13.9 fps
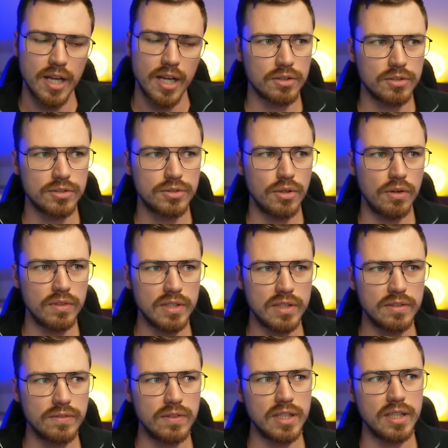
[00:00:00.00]

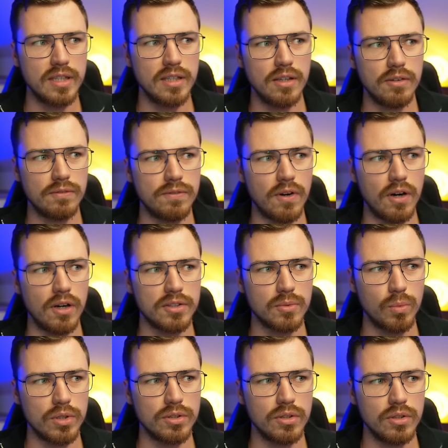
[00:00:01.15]
Conservatively thought,
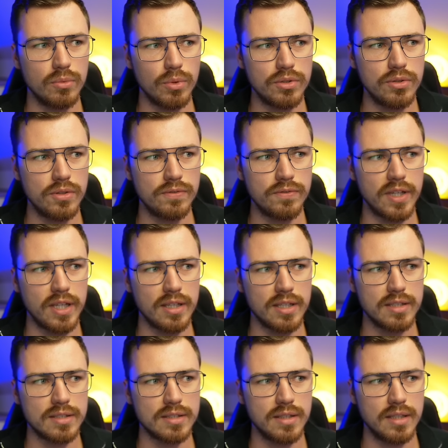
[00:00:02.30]
what do you think
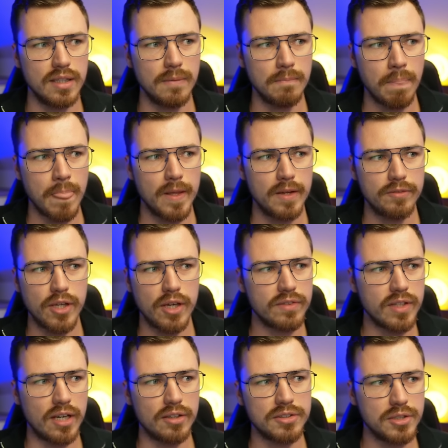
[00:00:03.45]
is if you have
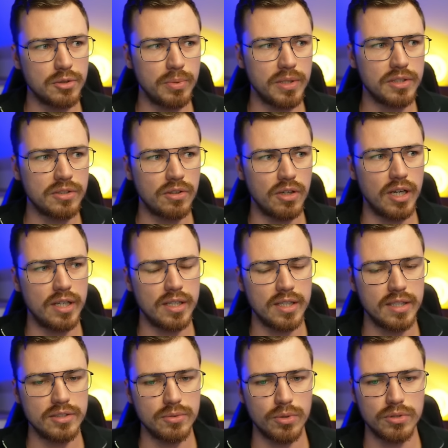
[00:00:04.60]
now zero Bitcoin and
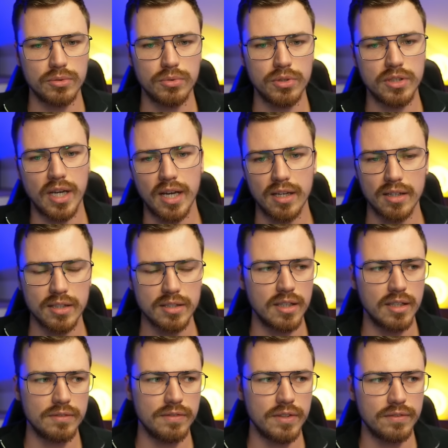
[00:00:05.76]
you want to retire
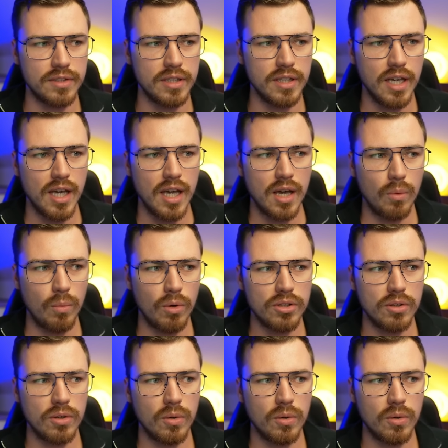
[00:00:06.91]
at 50, what